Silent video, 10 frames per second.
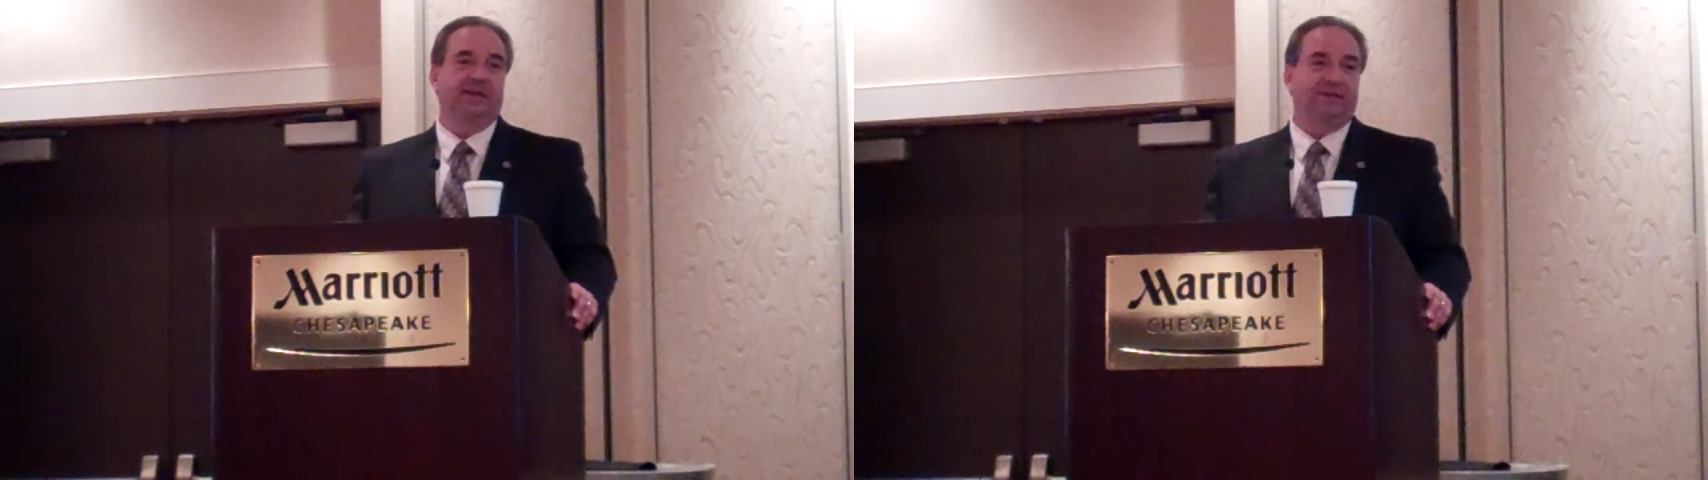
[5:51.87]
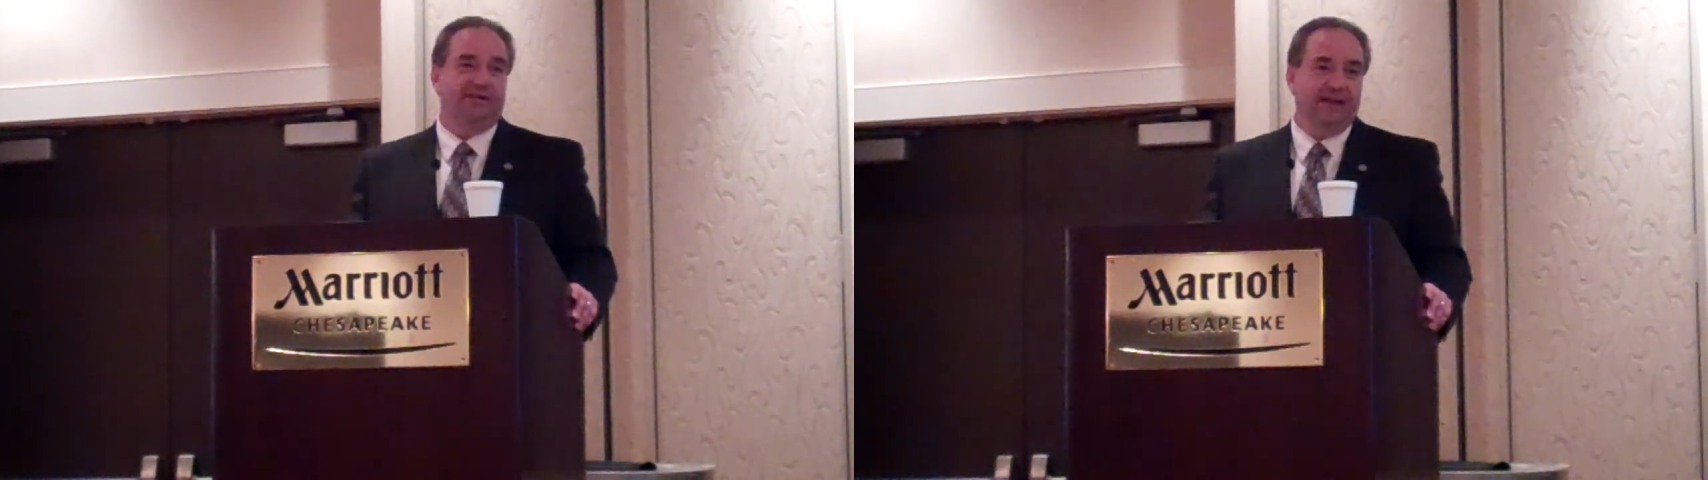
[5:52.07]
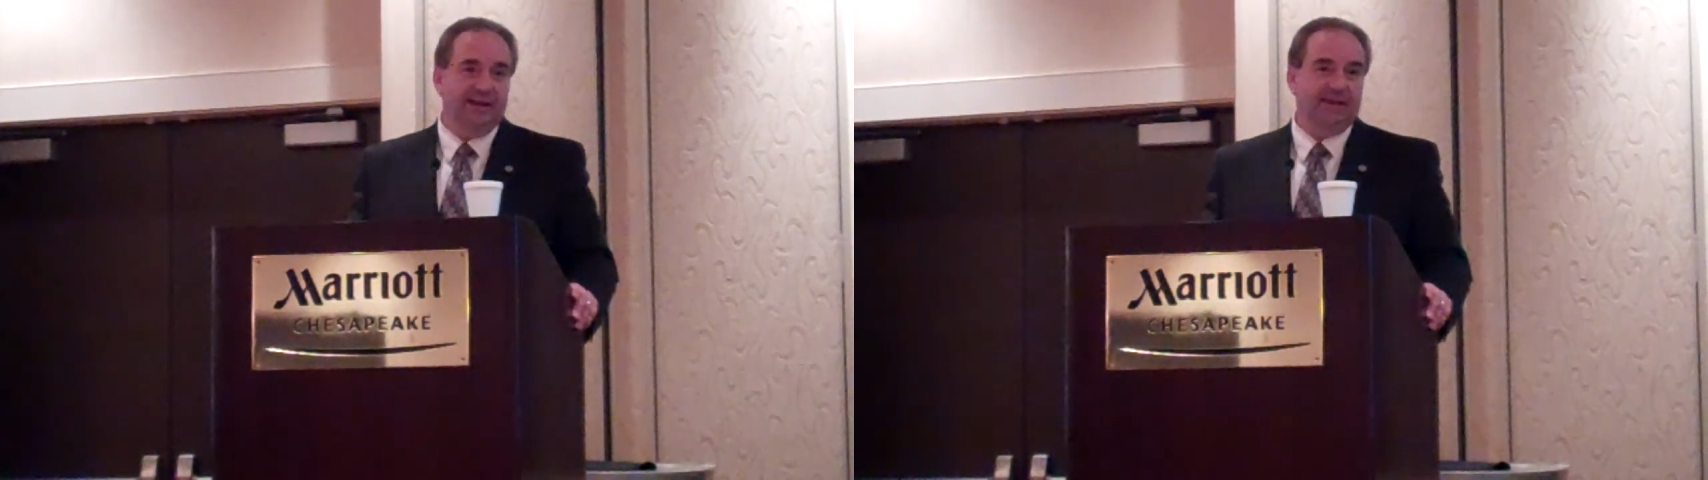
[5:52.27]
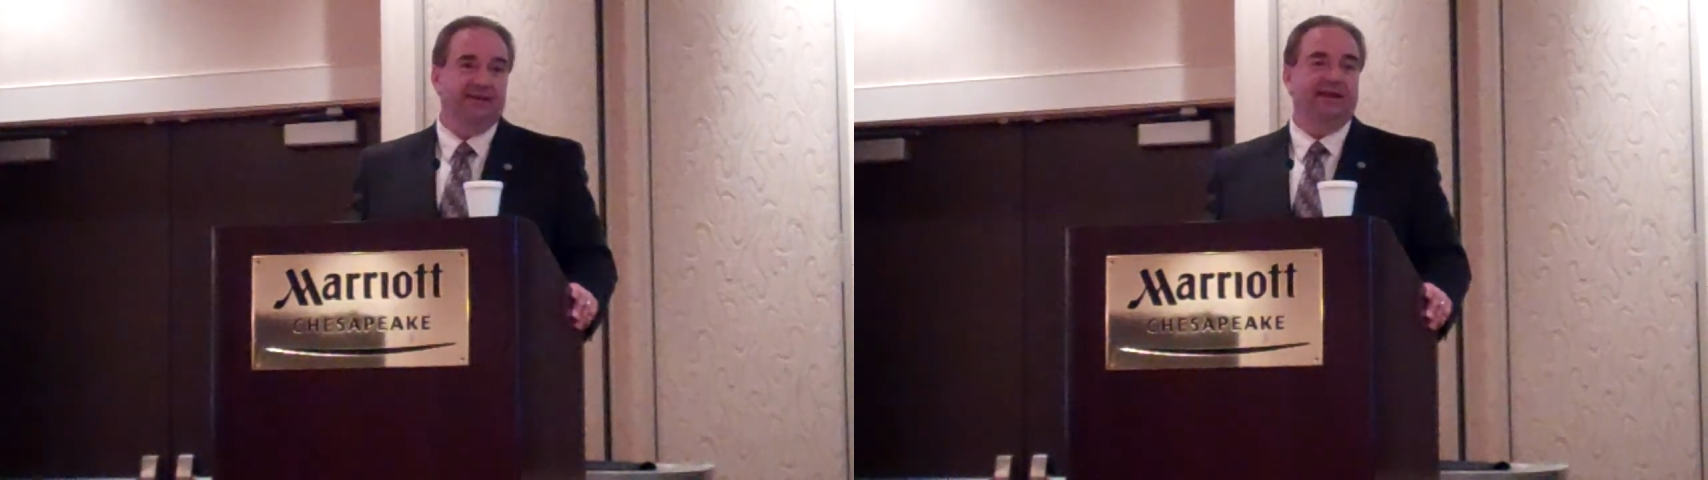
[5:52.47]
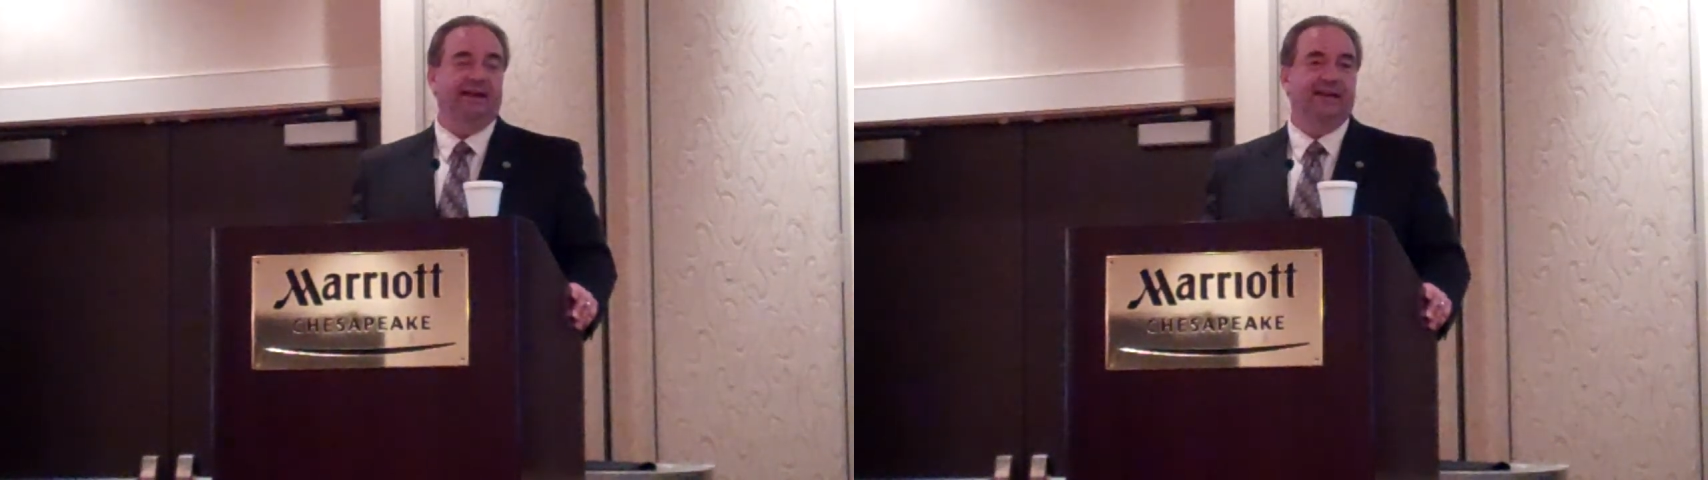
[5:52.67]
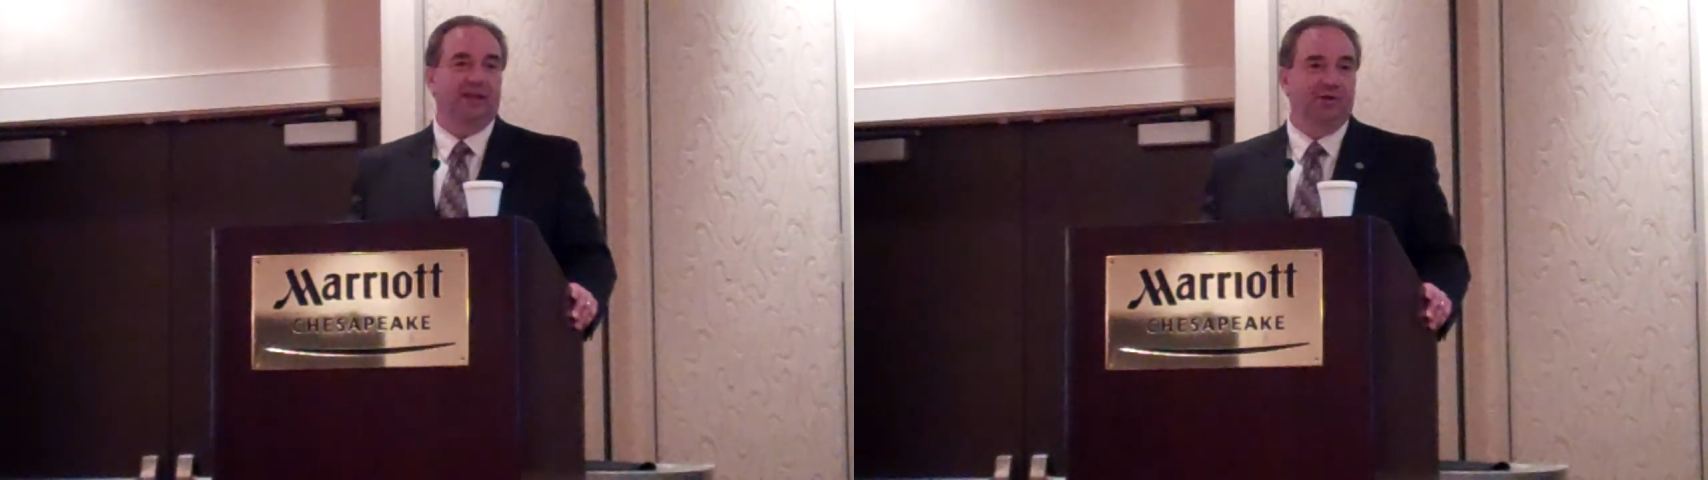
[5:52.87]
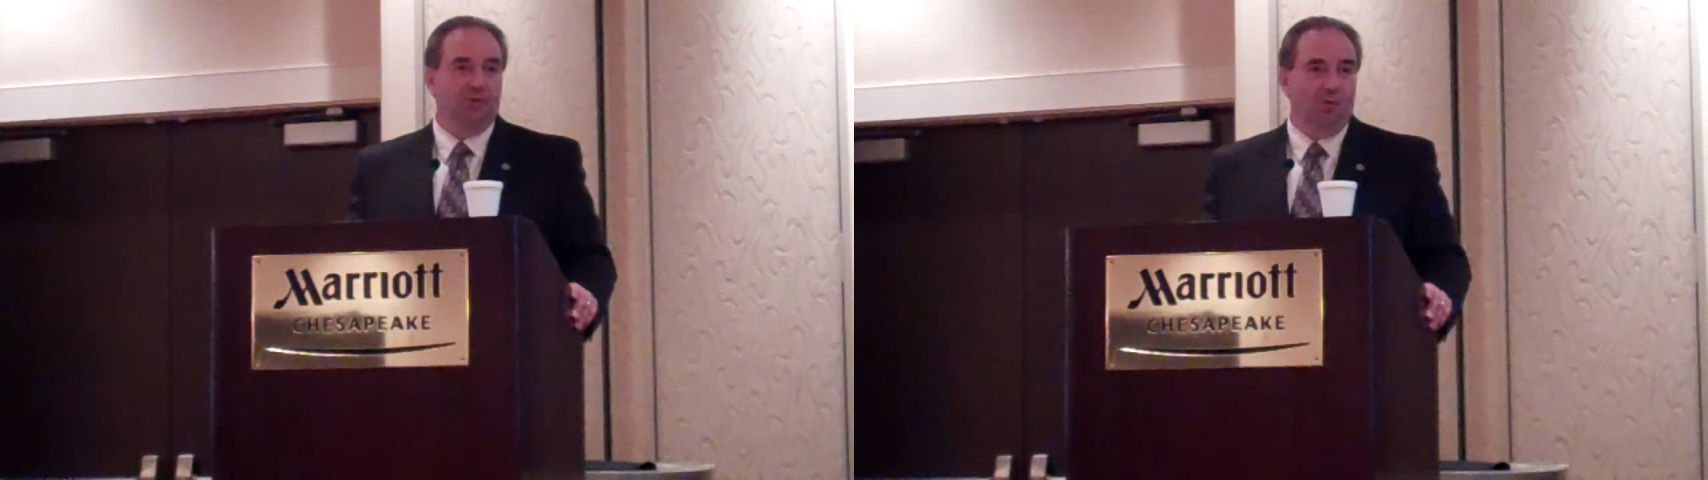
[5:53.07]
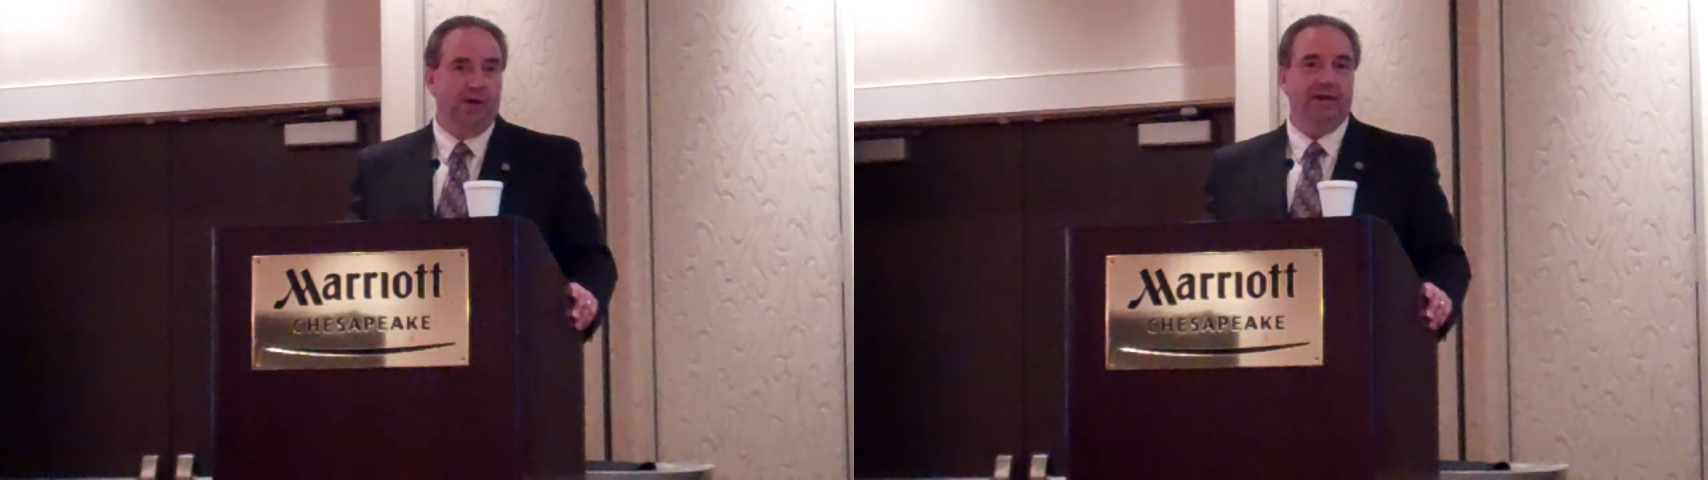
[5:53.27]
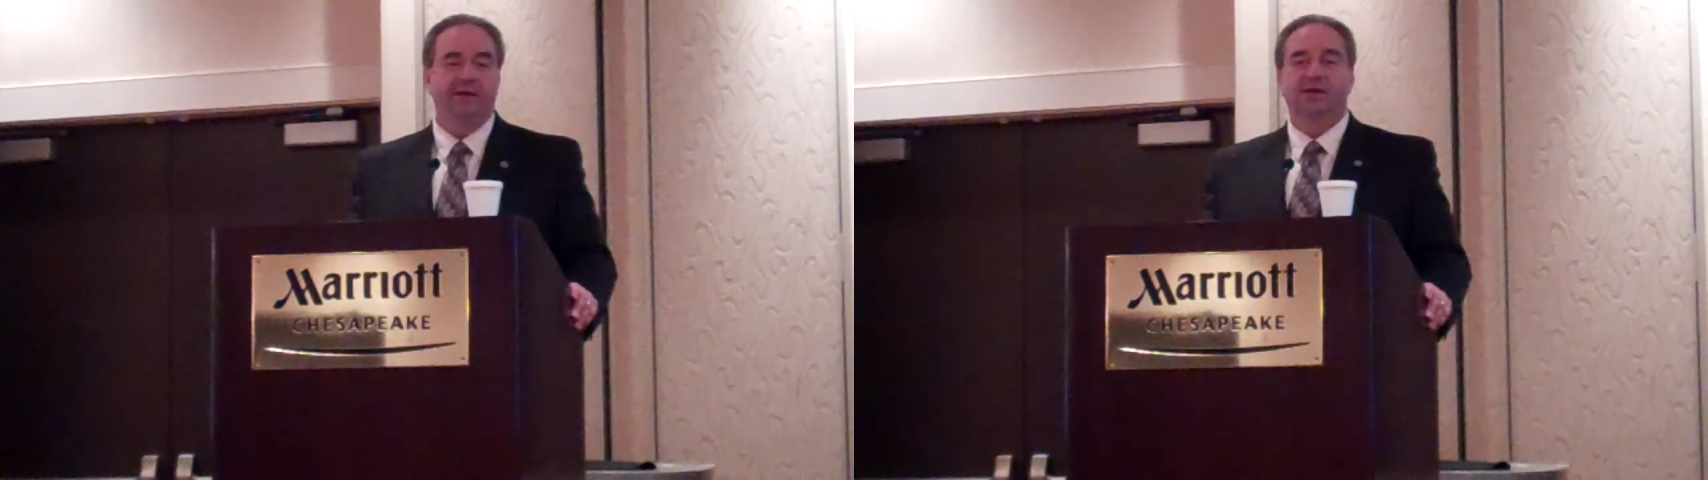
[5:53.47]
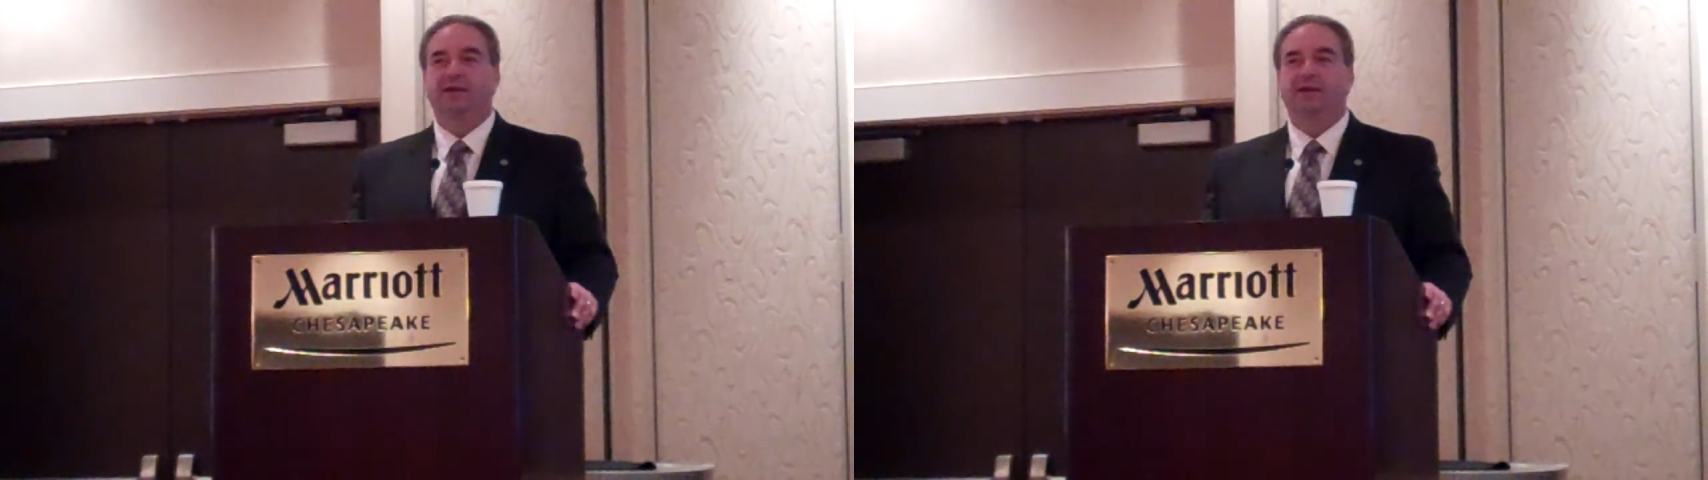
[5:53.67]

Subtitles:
and Connecticut and Illinois,